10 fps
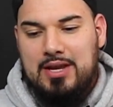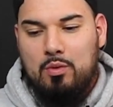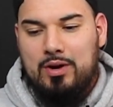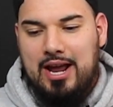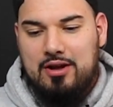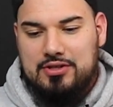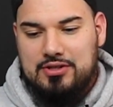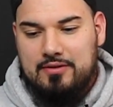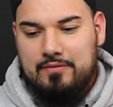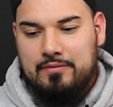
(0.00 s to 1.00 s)
What
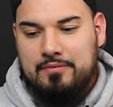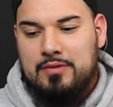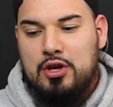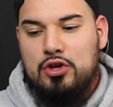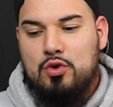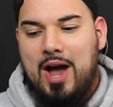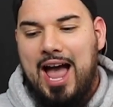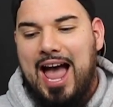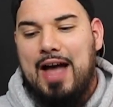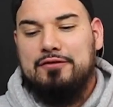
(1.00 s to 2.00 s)
else? You
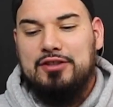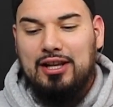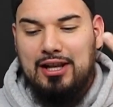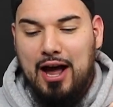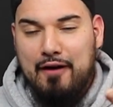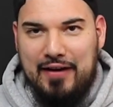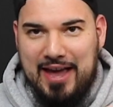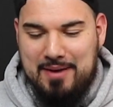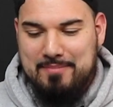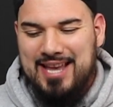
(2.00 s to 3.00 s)
have to love
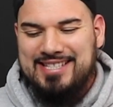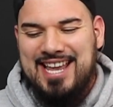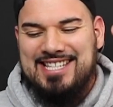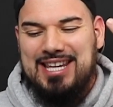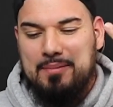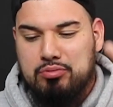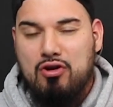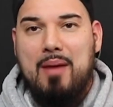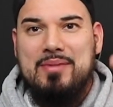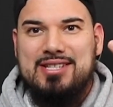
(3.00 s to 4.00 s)
him. It says he
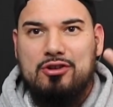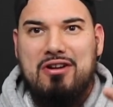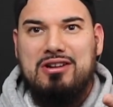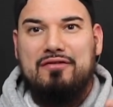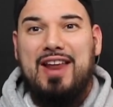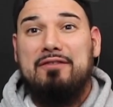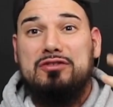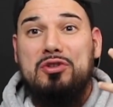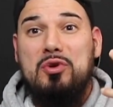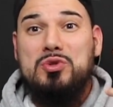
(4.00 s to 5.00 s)
promised the crown of life
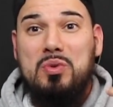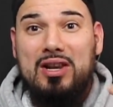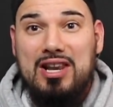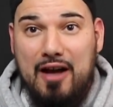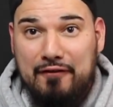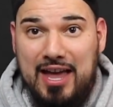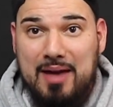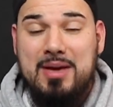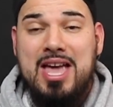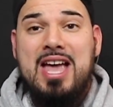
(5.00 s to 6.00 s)
to those who love
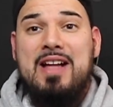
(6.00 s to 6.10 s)
him.